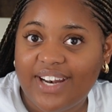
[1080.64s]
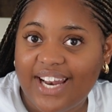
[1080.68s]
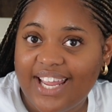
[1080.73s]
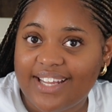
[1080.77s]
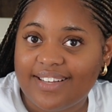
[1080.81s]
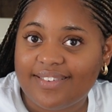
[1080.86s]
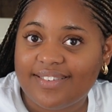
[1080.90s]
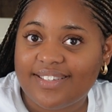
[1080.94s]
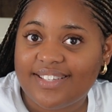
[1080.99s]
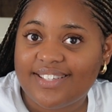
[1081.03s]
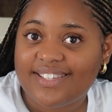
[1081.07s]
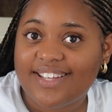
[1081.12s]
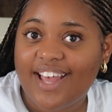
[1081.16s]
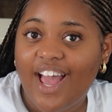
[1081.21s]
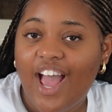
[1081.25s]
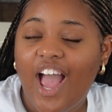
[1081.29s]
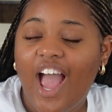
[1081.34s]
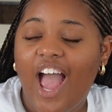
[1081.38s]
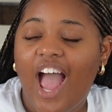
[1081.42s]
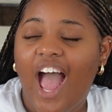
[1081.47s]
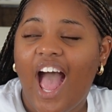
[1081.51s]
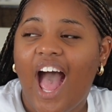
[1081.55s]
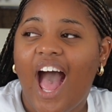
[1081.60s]
lanes.
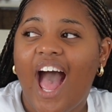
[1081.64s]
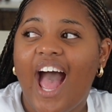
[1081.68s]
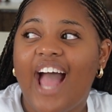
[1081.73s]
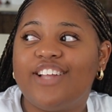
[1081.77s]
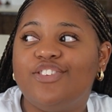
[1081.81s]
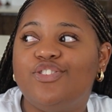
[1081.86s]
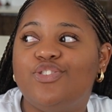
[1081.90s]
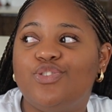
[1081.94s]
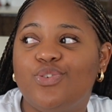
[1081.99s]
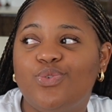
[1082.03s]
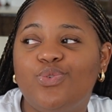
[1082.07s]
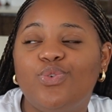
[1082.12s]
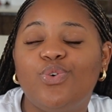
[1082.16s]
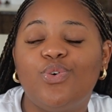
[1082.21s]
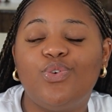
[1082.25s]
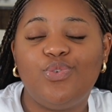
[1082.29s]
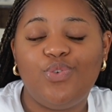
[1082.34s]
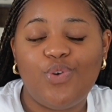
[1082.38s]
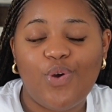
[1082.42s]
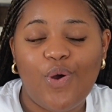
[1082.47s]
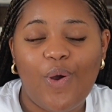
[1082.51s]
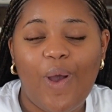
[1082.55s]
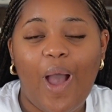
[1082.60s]
I do not
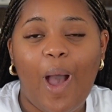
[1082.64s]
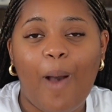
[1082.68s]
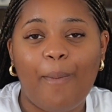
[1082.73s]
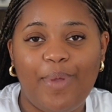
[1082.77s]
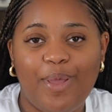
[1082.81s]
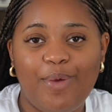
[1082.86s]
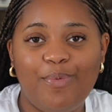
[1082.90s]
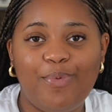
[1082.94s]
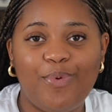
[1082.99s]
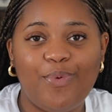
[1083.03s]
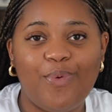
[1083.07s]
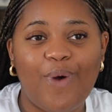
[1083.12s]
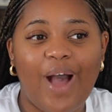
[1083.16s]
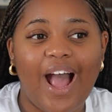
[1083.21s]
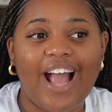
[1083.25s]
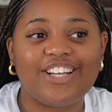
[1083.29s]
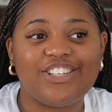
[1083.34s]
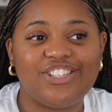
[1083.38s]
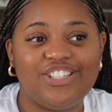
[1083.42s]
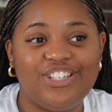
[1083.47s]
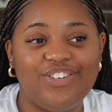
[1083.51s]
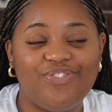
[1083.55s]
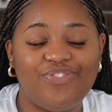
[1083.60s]
know how people
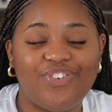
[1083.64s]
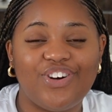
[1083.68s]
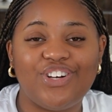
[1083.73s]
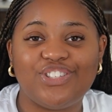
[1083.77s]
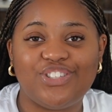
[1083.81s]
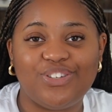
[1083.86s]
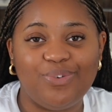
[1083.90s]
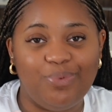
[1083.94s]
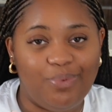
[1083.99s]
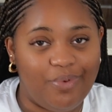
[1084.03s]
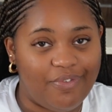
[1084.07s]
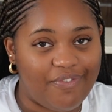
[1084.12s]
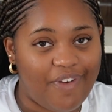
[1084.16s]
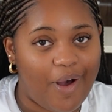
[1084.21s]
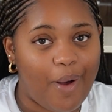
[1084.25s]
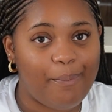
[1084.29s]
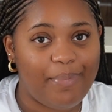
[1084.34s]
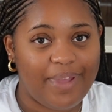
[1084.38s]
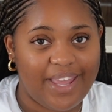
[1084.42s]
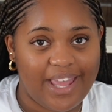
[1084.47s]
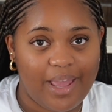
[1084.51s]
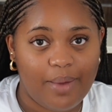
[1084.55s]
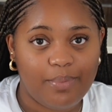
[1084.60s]
actually function
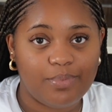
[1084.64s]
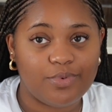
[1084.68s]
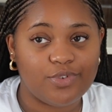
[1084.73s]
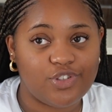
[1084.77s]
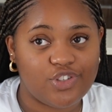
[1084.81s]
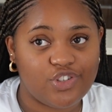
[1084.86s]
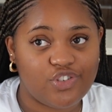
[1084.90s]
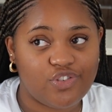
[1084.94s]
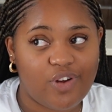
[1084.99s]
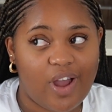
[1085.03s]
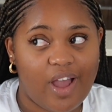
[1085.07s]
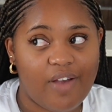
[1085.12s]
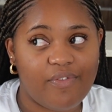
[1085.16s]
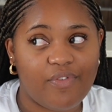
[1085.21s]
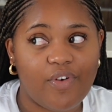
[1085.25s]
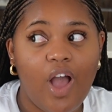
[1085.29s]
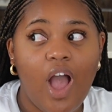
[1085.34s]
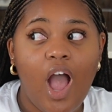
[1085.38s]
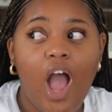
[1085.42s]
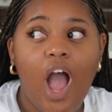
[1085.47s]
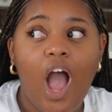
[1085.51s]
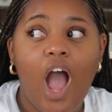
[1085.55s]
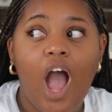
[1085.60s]
without being able to drive.
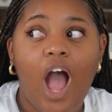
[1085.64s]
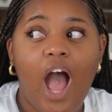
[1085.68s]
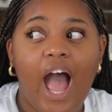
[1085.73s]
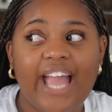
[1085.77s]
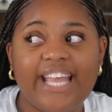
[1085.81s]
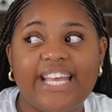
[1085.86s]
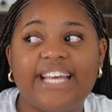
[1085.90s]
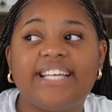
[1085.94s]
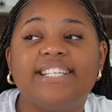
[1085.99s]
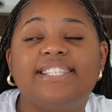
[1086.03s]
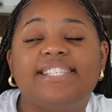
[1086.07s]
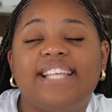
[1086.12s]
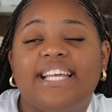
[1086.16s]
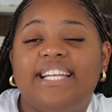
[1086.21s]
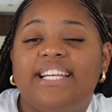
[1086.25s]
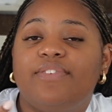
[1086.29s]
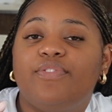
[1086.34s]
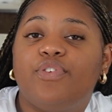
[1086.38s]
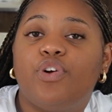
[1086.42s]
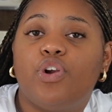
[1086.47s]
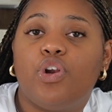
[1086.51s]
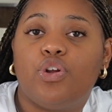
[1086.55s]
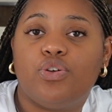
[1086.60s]
I guess they
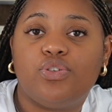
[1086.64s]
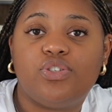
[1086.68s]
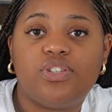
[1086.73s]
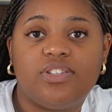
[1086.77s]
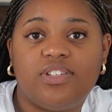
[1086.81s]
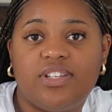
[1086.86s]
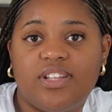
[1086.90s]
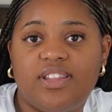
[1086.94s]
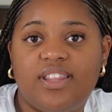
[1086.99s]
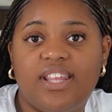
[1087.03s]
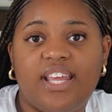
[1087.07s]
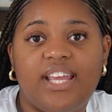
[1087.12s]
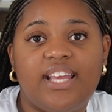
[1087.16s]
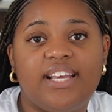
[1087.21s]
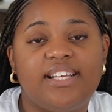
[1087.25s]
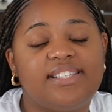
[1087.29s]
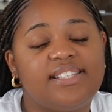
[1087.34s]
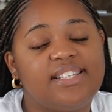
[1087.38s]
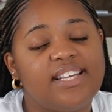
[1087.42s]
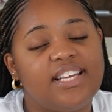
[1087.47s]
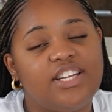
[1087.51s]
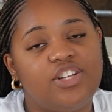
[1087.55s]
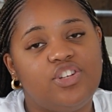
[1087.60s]
live closer to
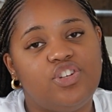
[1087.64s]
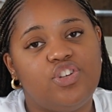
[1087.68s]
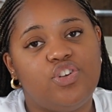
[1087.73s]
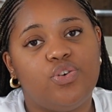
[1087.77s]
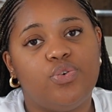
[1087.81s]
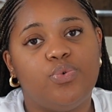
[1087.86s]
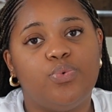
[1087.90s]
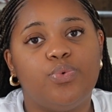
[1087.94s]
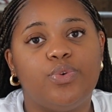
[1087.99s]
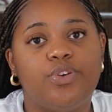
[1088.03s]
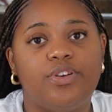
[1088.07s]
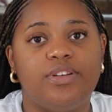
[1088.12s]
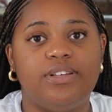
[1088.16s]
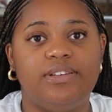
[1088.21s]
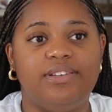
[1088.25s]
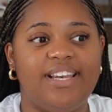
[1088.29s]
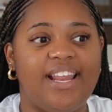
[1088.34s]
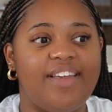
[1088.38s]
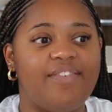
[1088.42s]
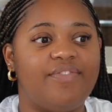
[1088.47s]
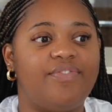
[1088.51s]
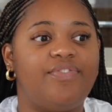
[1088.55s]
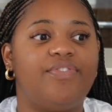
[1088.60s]
things than you would
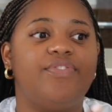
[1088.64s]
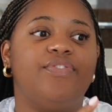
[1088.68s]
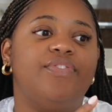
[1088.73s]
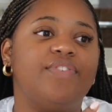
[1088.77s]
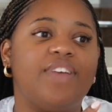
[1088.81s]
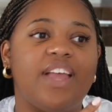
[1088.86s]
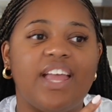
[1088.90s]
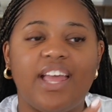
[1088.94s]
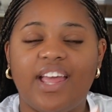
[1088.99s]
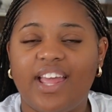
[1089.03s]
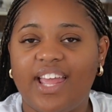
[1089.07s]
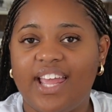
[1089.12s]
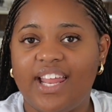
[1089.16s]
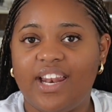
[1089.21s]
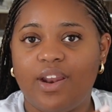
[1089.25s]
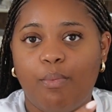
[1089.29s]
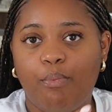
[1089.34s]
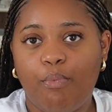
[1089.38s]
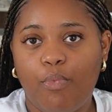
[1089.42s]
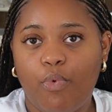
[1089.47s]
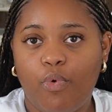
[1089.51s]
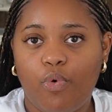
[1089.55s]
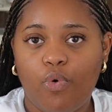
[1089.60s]
live in a
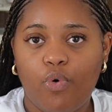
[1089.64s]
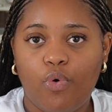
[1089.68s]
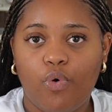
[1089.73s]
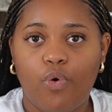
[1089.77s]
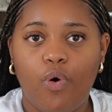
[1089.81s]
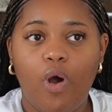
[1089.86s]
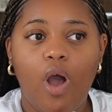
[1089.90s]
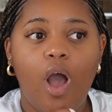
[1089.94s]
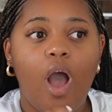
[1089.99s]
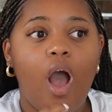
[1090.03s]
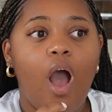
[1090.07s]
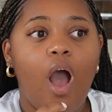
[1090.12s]
more